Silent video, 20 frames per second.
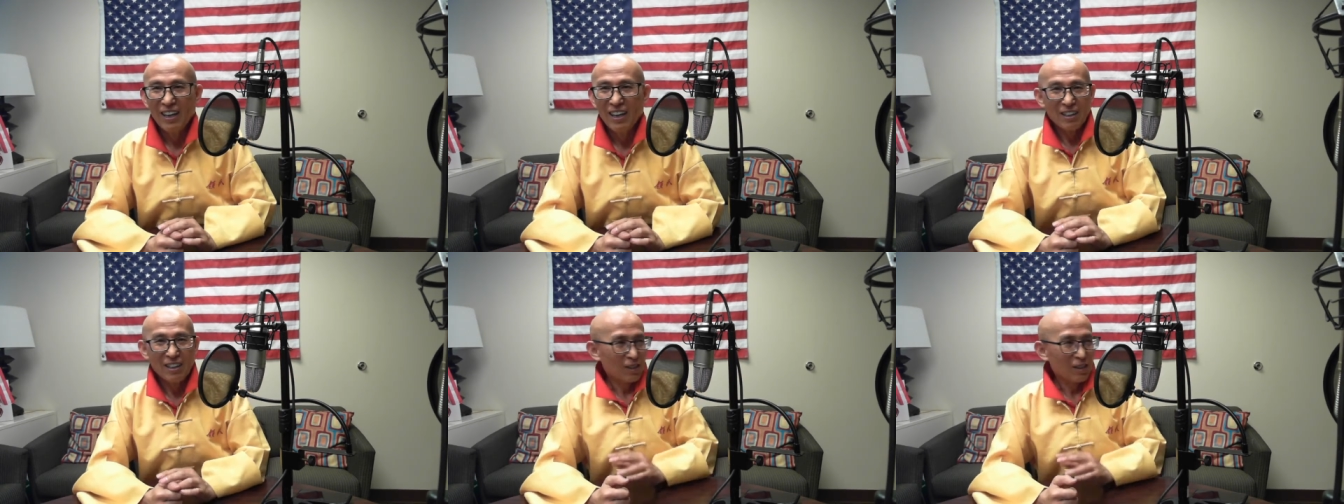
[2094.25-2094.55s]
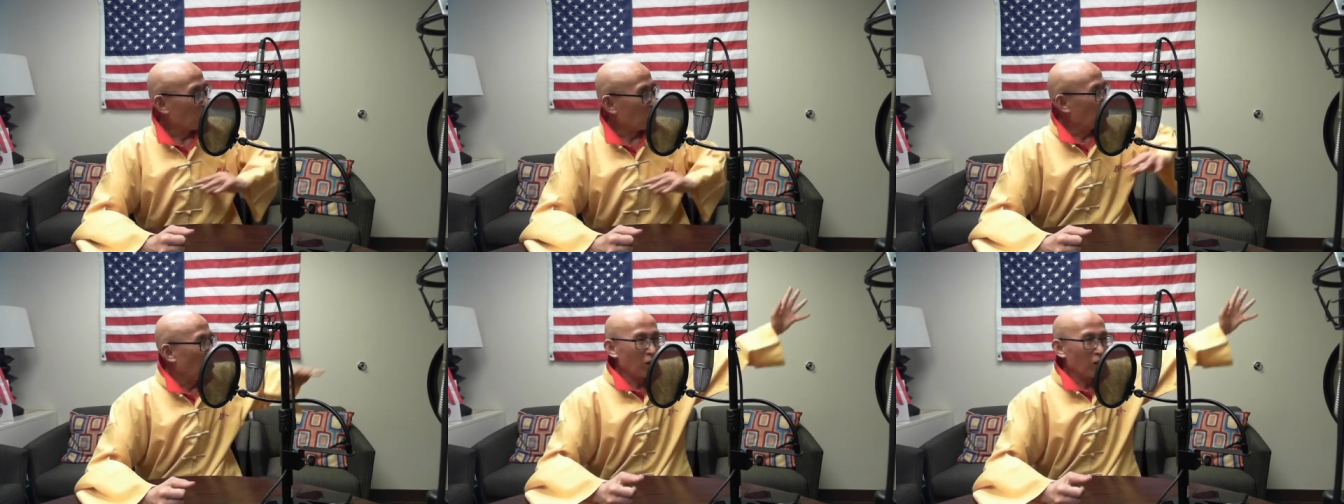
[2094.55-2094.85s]
the
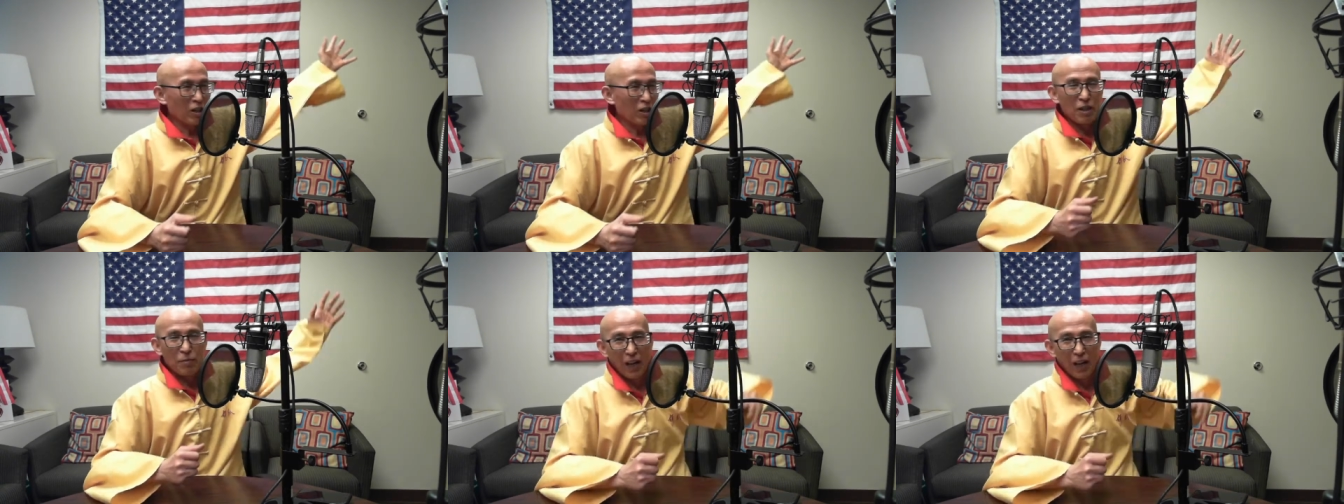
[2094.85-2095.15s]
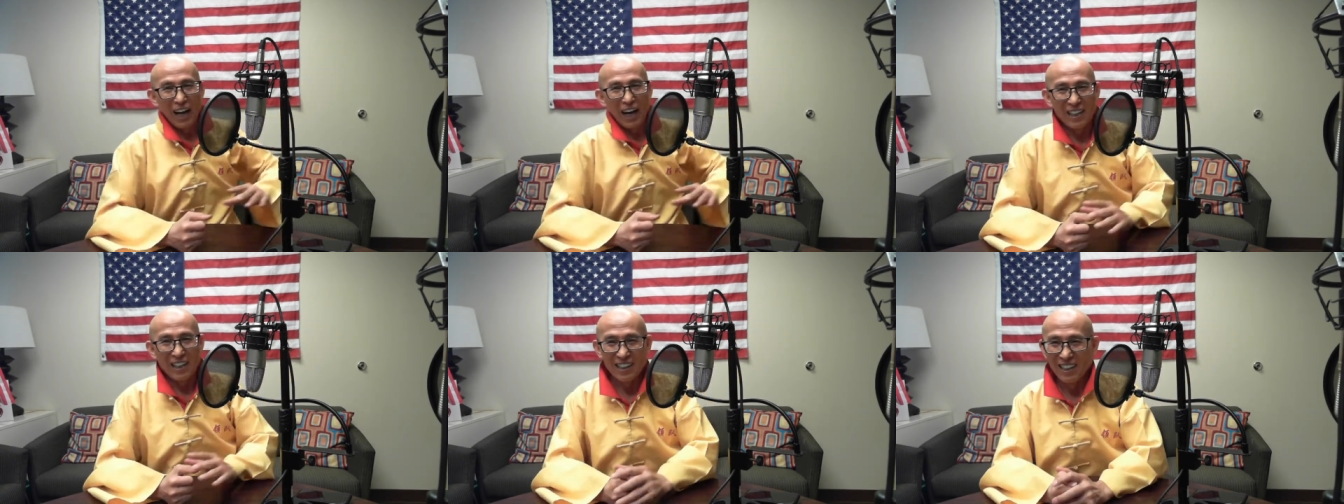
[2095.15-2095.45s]
water
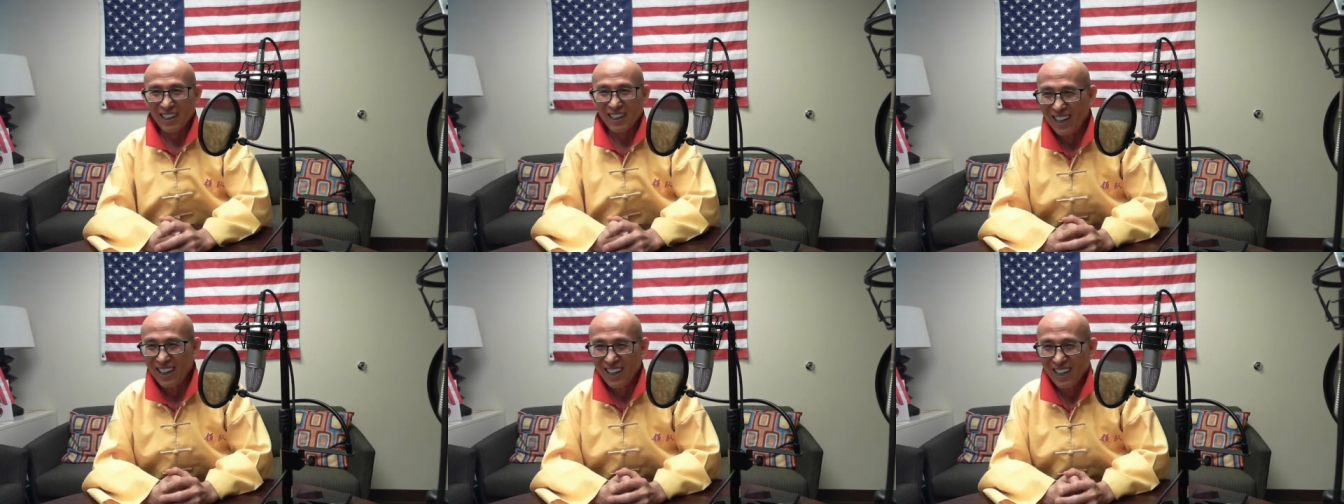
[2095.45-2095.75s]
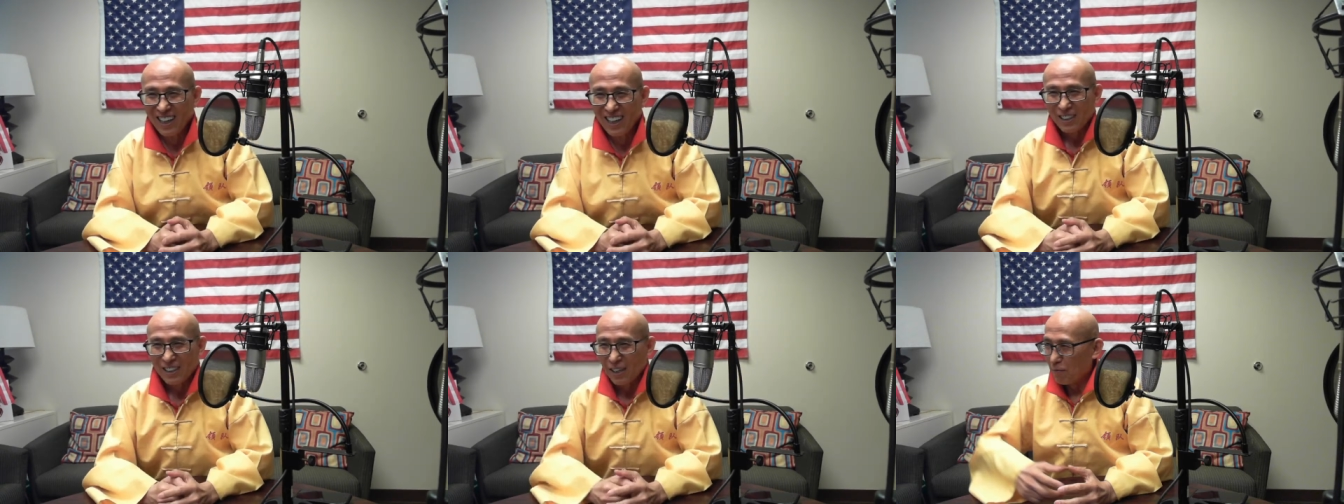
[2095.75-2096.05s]
behind her,
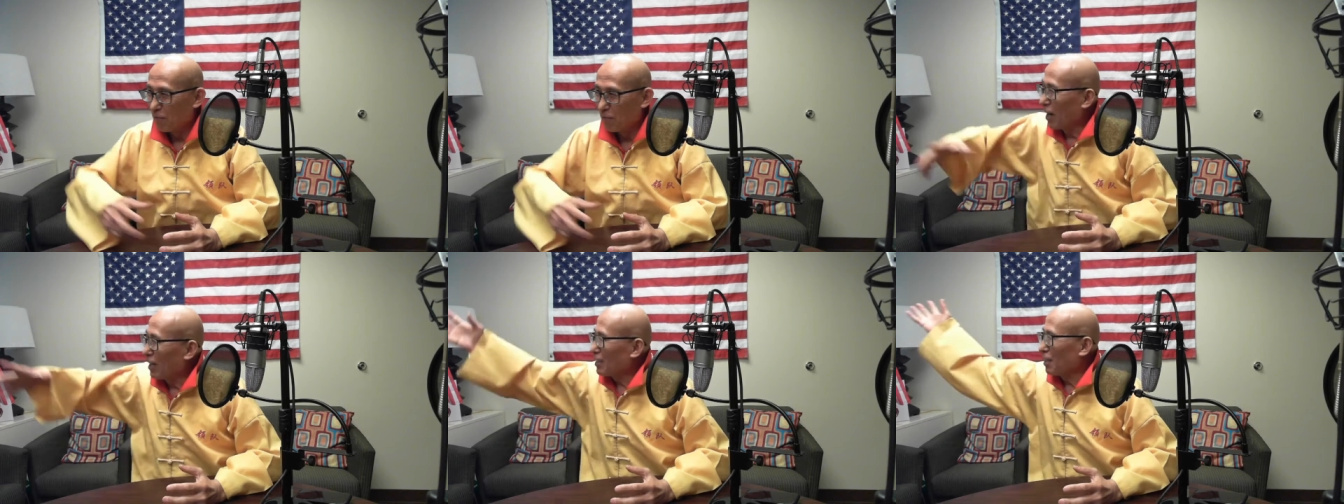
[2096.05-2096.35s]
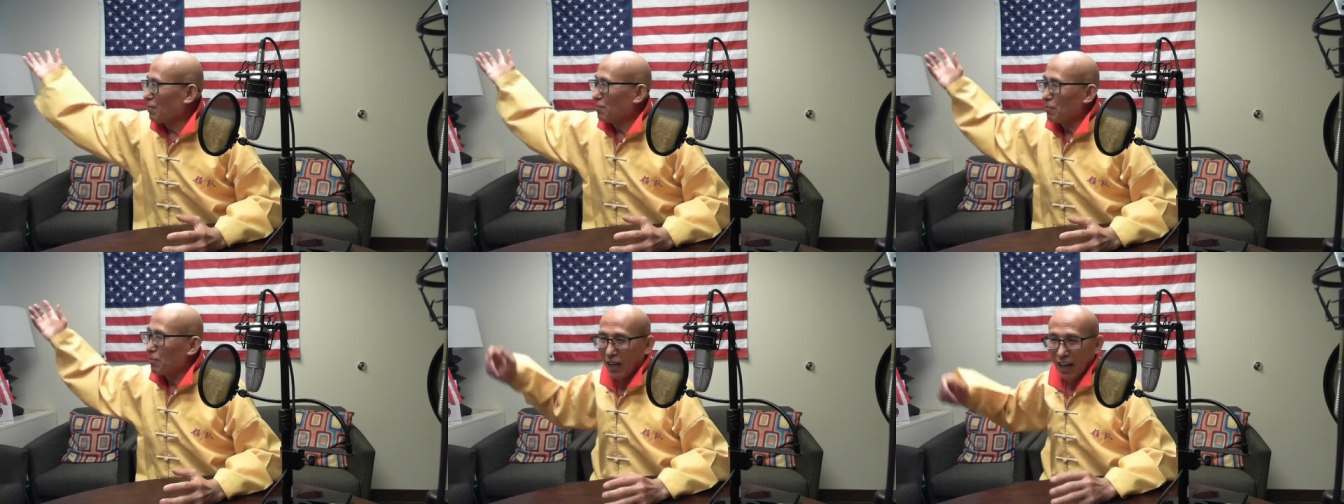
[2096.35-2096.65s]
the
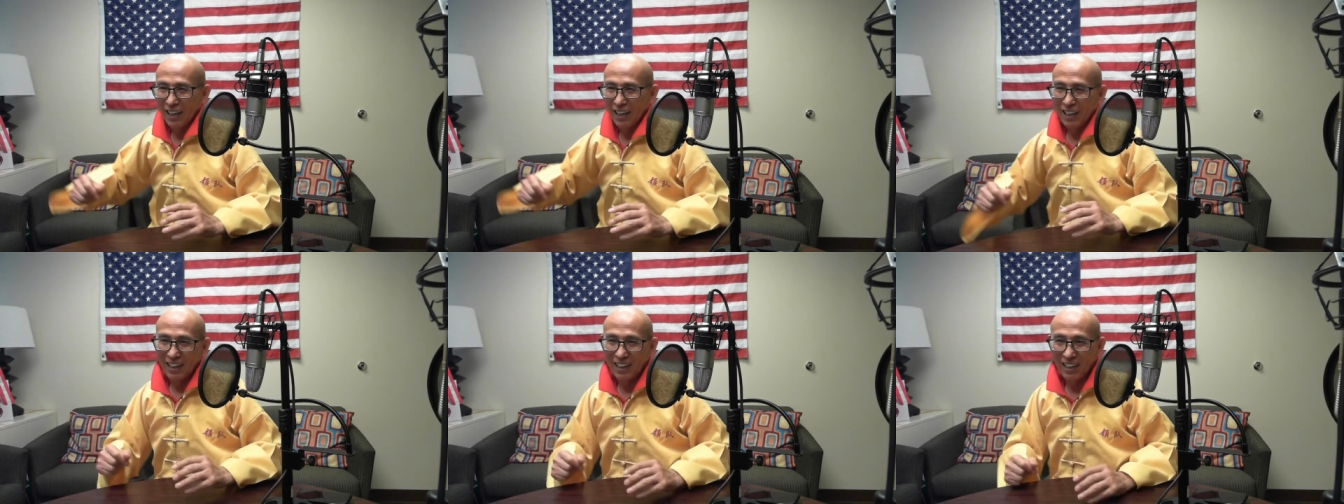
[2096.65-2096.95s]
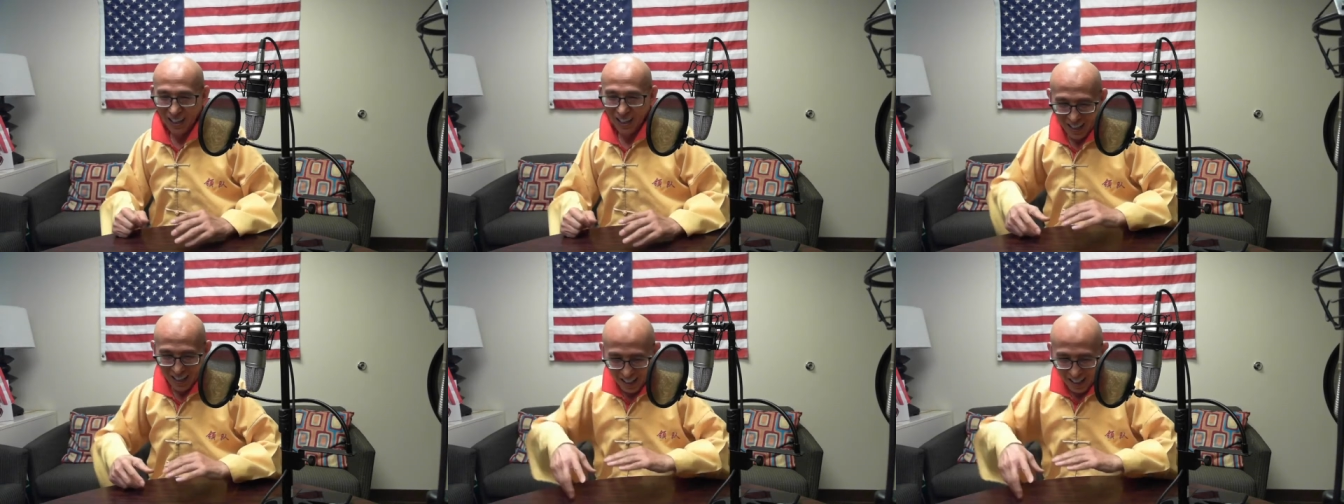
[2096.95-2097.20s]
mountain behind her,